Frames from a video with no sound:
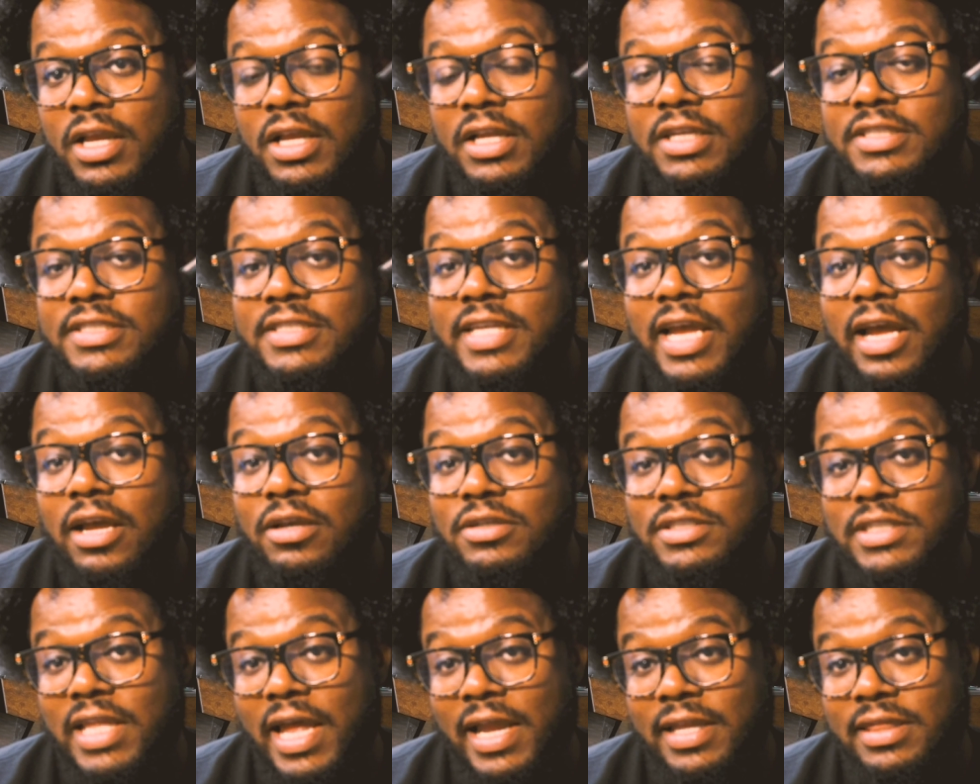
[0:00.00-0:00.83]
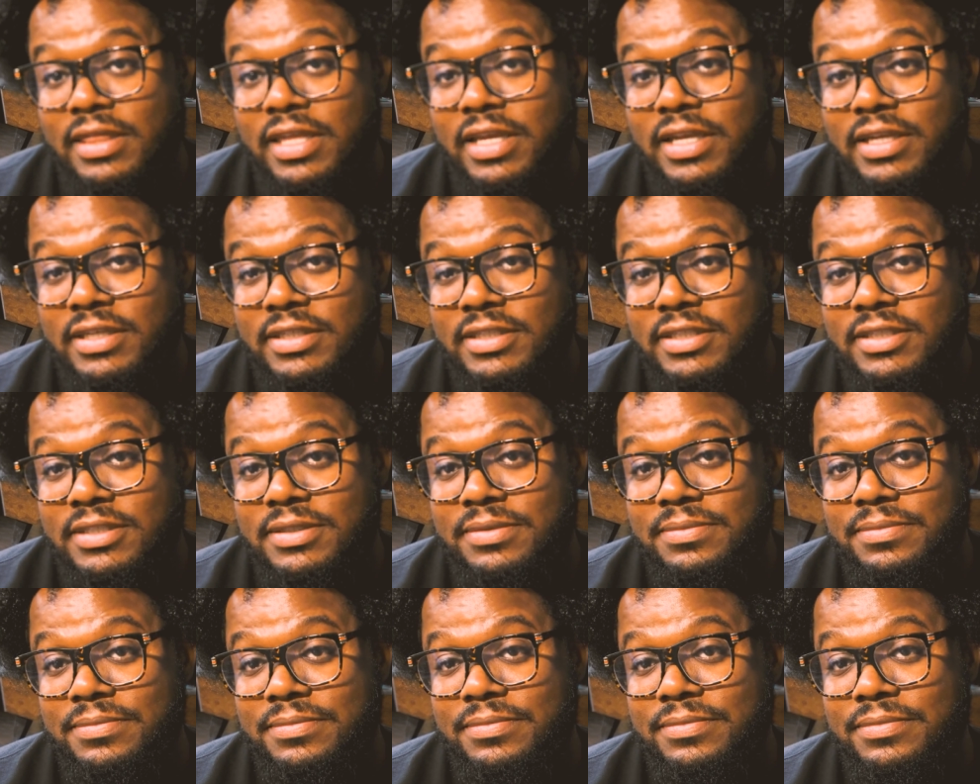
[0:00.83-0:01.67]
it sounds like this,
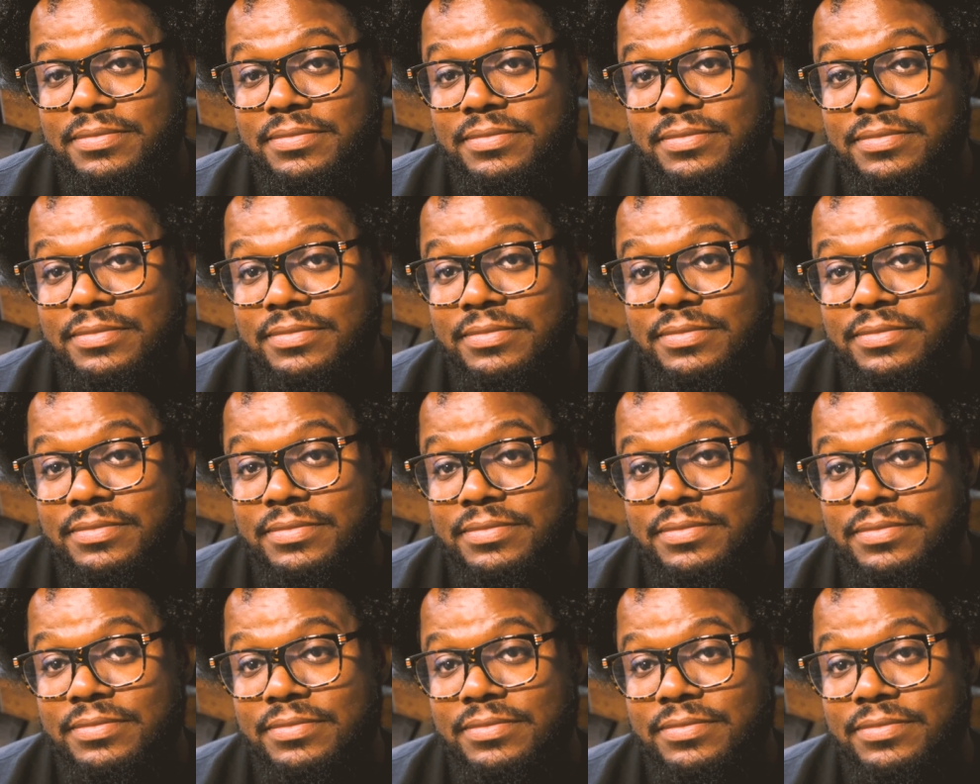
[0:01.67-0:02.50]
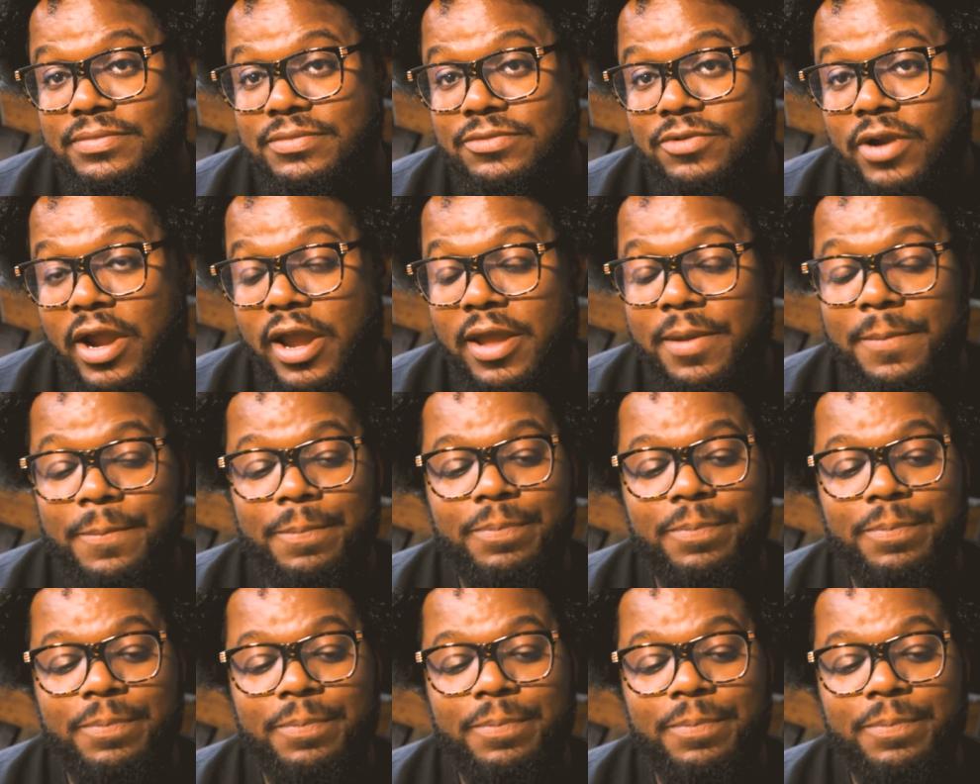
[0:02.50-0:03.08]
right?